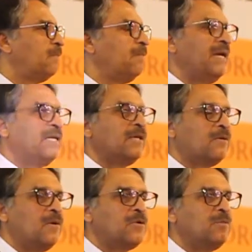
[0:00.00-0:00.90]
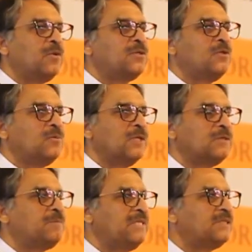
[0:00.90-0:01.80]
making a contribution
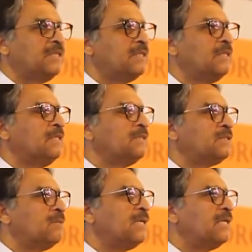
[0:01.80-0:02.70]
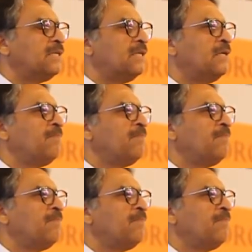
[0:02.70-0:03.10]
towards peace and stability.